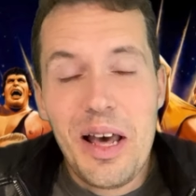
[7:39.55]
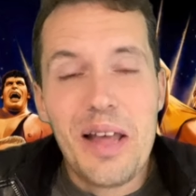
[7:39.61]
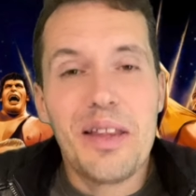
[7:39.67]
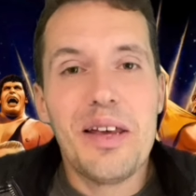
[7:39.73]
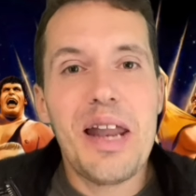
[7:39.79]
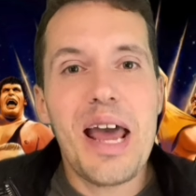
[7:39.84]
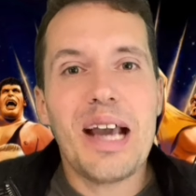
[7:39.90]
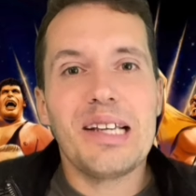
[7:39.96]

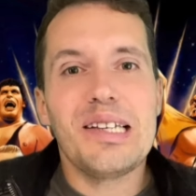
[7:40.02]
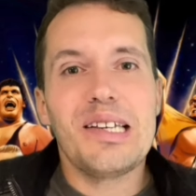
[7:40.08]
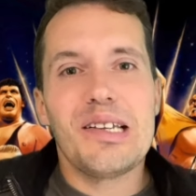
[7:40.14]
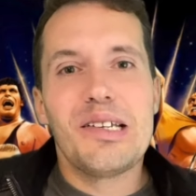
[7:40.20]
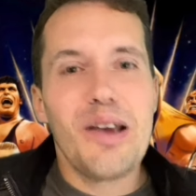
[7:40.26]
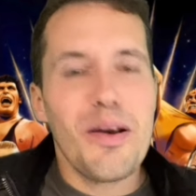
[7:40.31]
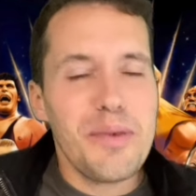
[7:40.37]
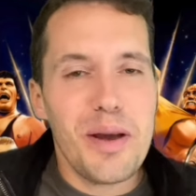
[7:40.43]
The next
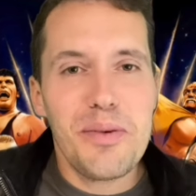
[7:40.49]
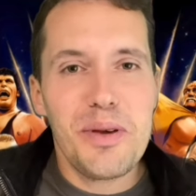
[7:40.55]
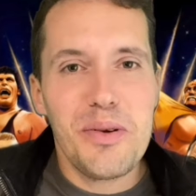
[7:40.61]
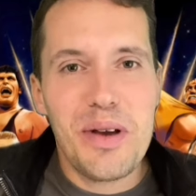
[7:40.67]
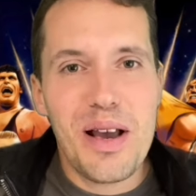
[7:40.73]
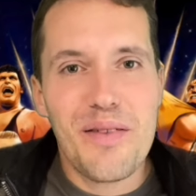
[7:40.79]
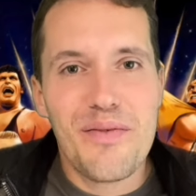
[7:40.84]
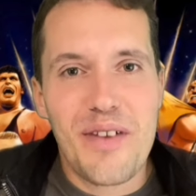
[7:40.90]

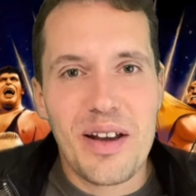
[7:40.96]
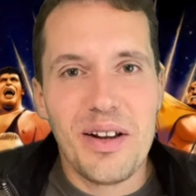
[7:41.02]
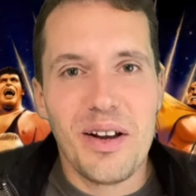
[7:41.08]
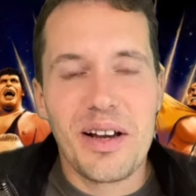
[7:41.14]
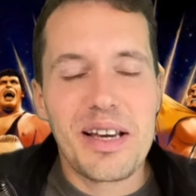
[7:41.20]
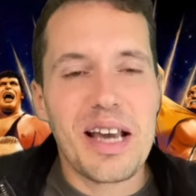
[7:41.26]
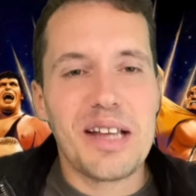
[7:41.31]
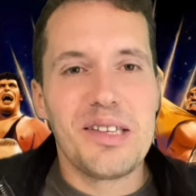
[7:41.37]
WWE event
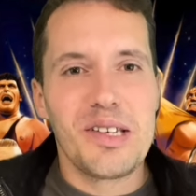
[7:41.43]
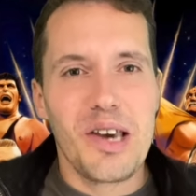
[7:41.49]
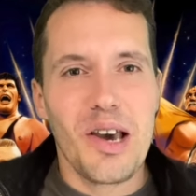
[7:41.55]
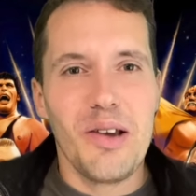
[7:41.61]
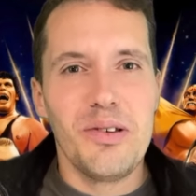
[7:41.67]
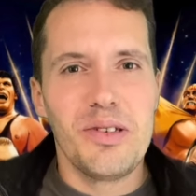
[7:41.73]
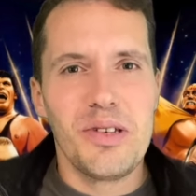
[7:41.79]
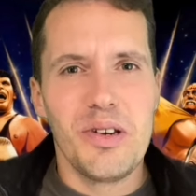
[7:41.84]
I get to
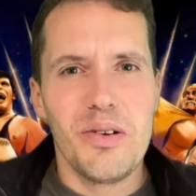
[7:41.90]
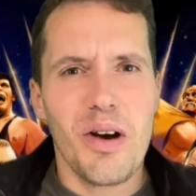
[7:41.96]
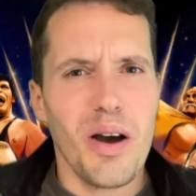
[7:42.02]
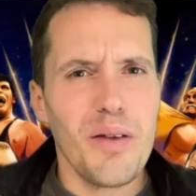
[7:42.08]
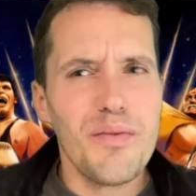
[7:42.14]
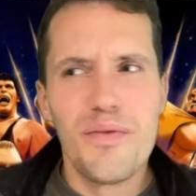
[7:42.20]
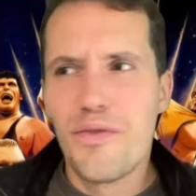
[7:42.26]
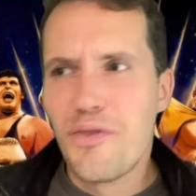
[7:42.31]
go to,
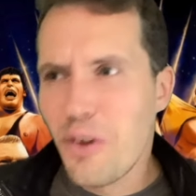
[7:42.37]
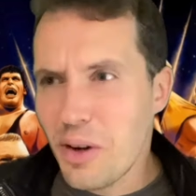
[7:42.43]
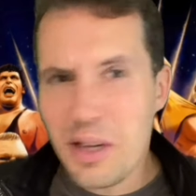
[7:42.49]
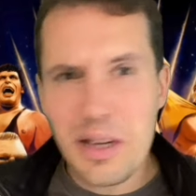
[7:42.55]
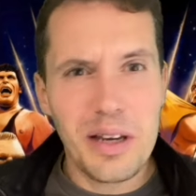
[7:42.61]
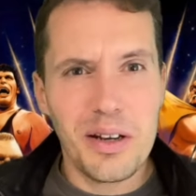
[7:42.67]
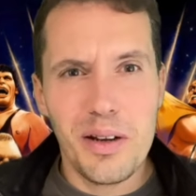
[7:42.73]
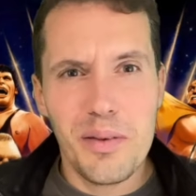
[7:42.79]
I'm
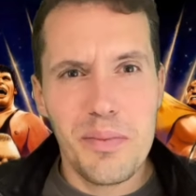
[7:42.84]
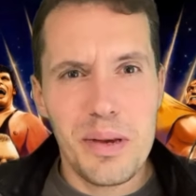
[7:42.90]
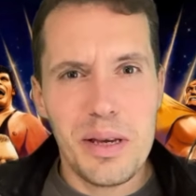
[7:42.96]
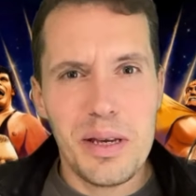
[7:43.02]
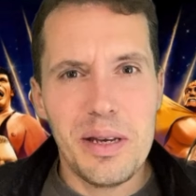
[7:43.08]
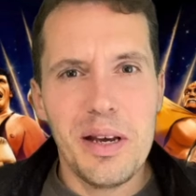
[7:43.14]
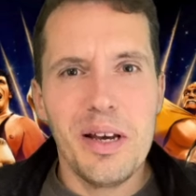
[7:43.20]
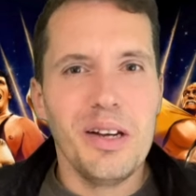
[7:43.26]
fully going to
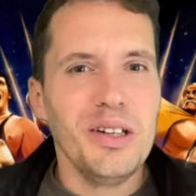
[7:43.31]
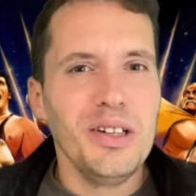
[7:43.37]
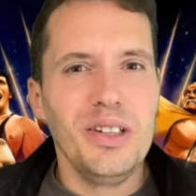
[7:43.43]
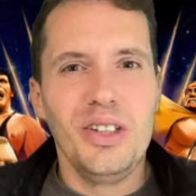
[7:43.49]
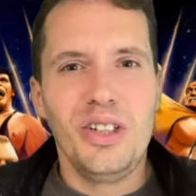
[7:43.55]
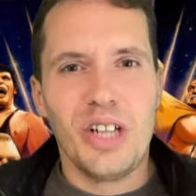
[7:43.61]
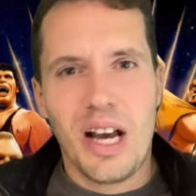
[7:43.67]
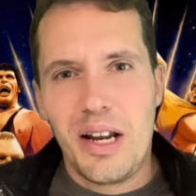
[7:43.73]
be
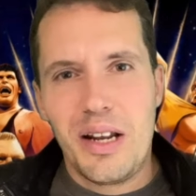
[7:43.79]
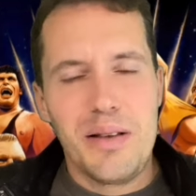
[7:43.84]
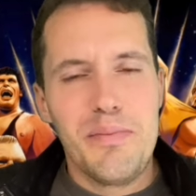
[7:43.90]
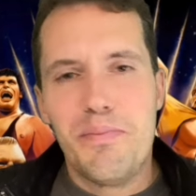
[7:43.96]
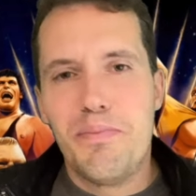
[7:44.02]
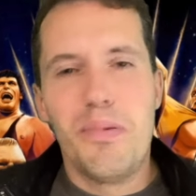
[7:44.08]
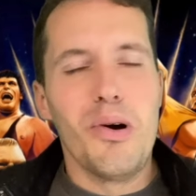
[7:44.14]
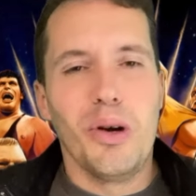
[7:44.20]

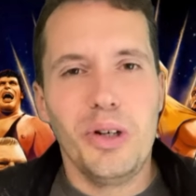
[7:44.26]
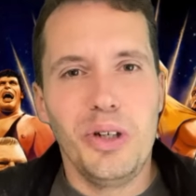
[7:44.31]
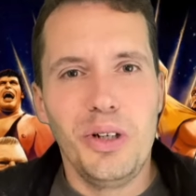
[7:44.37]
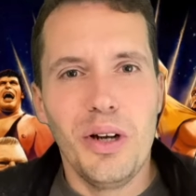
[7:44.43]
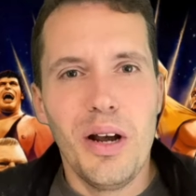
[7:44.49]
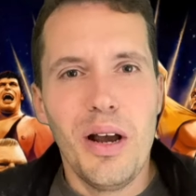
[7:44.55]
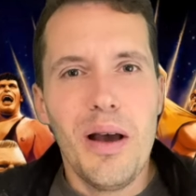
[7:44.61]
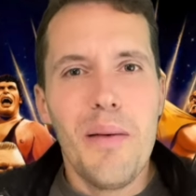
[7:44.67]
chanting
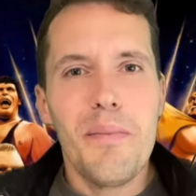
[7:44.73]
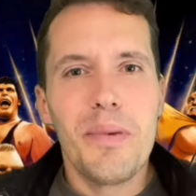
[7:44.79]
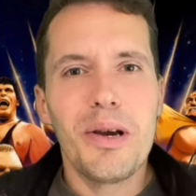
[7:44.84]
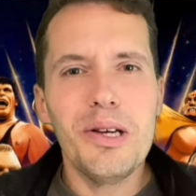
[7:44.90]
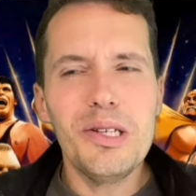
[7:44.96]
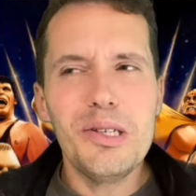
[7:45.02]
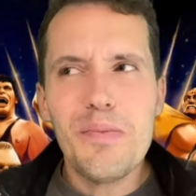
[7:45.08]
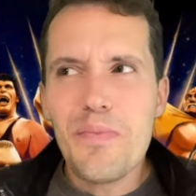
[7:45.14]
Butch
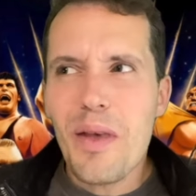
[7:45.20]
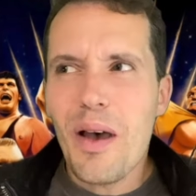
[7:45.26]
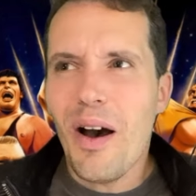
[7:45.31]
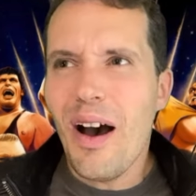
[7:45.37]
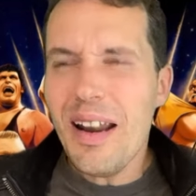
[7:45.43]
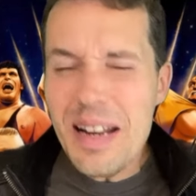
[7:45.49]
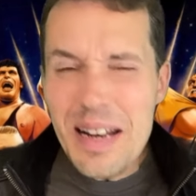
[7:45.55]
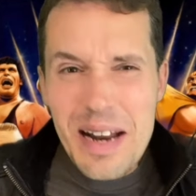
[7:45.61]
because
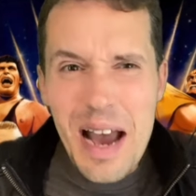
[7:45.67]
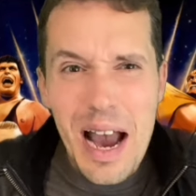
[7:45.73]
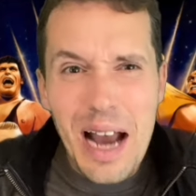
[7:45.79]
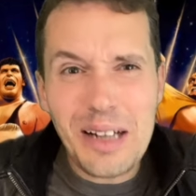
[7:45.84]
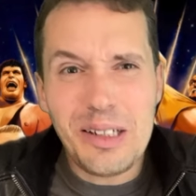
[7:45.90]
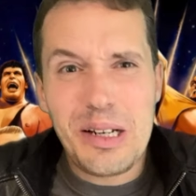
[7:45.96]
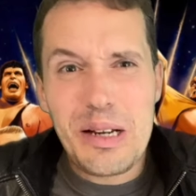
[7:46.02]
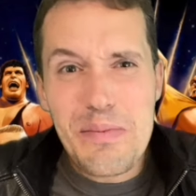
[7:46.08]
I didn't
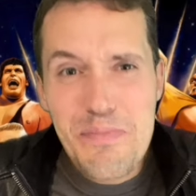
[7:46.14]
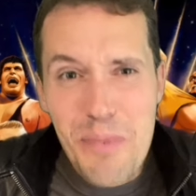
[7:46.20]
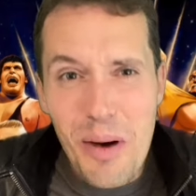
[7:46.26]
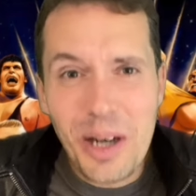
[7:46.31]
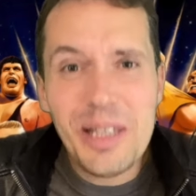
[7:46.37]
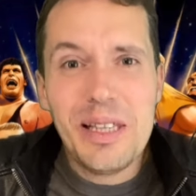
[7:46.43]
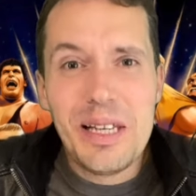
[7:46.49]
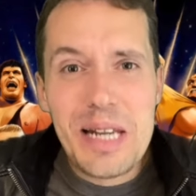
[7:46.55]
actually
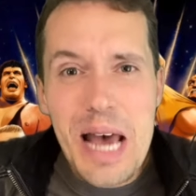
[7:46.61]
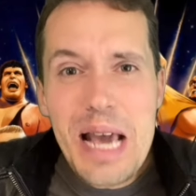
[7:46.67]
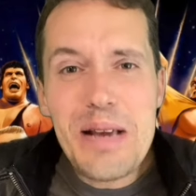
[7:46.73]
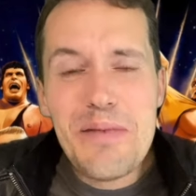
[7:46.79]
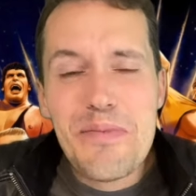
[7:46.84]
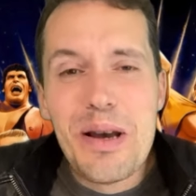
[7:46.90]
mind the name